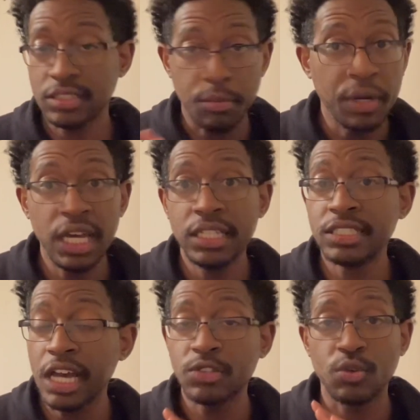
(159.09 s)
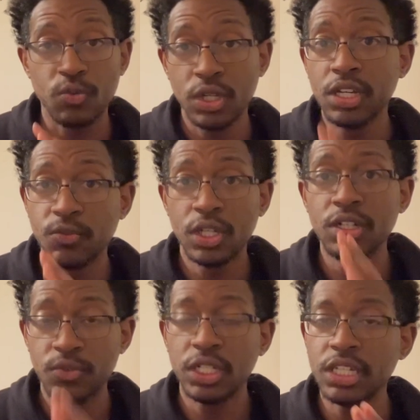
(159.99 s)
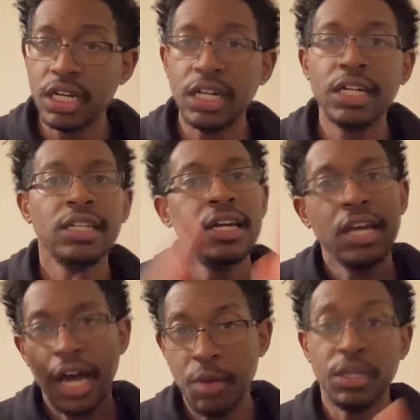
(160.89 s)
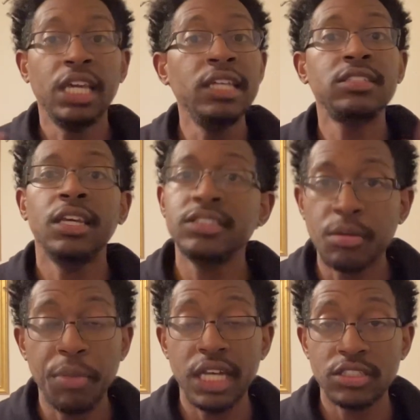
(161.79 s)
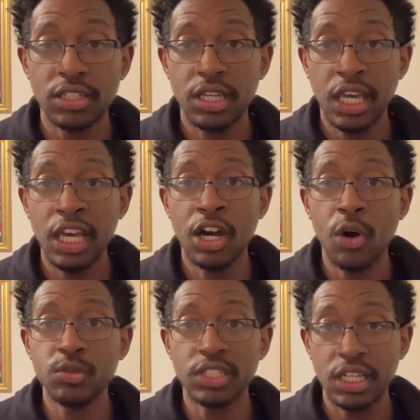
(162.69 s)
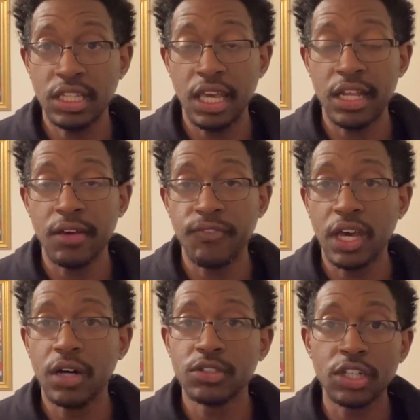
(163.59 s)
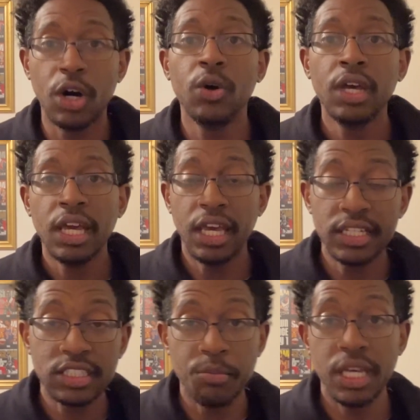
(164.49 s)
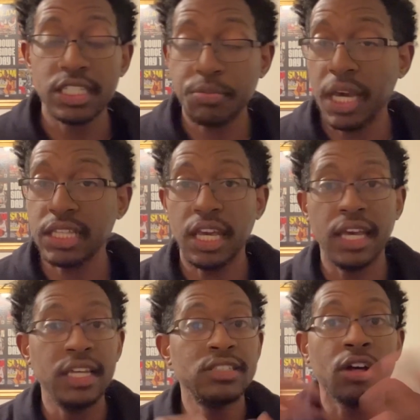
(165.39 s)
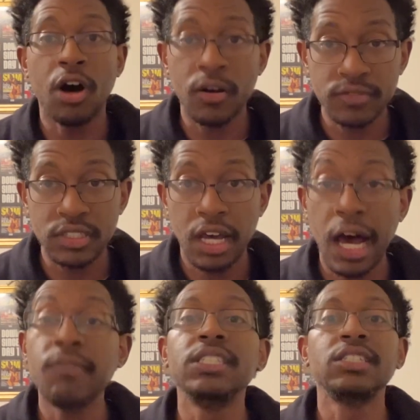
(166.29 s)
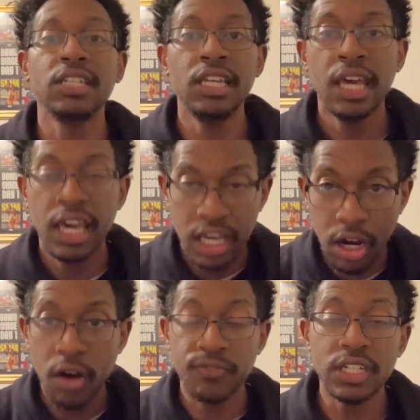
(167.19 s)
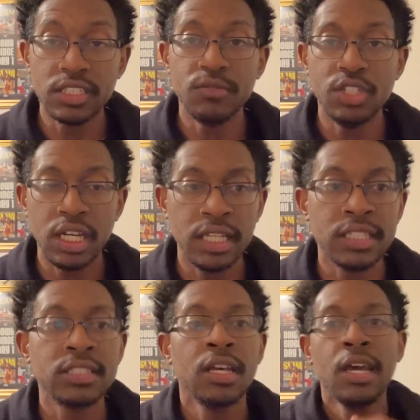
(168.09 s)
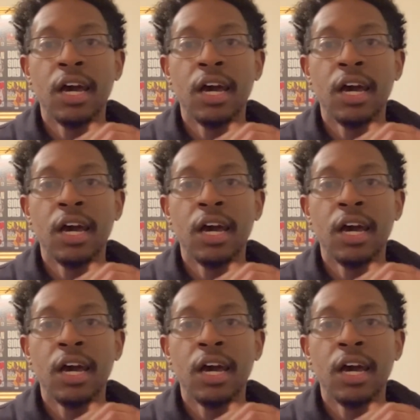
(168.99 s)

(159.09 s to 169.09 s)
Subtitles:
The play designs were really, really, really good. I mean, he's the best head coach in the NFL, so it is to be expected, and he's obviously an offensive genius.